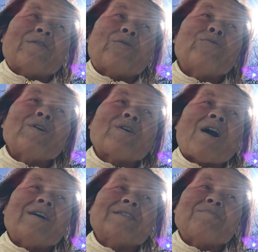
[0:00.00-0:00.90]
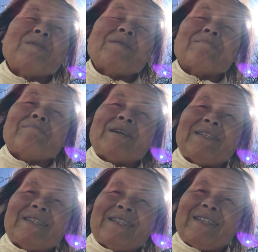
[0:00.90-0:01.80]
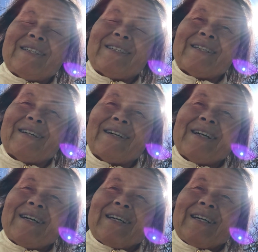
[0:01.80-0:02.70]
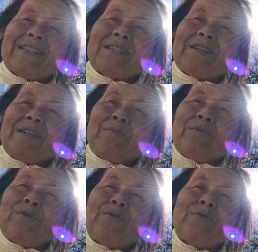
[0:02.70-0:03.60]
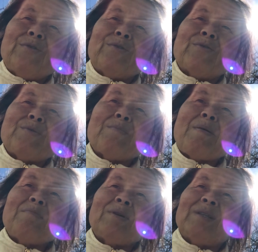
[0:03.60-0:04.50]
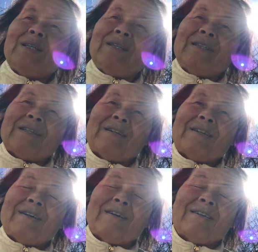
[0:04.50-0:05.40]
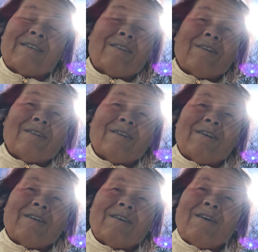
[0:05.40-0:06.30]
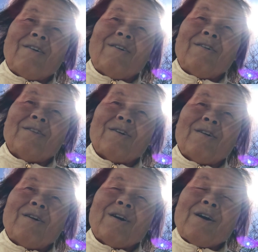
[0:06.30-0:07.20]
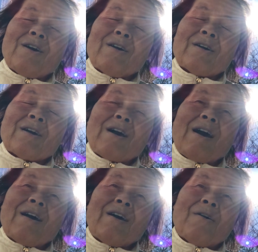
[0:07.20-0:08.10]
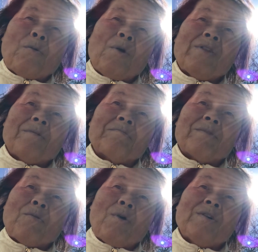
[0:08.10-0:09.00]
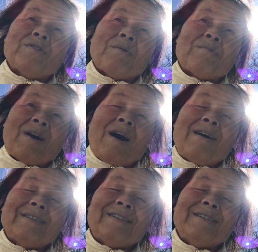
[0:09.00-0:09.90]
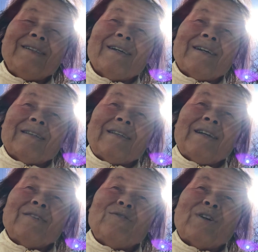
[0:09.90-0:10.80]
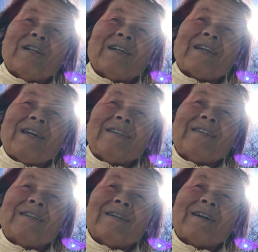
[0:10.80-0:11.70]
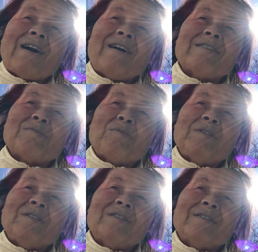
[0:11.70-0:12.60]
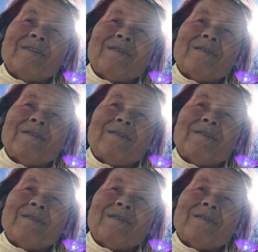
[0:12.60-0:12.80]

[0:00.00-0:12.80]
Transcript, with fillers: three cosmic messages the, if you remember this the or the God, word of, words of God then you're gonna get the encouragement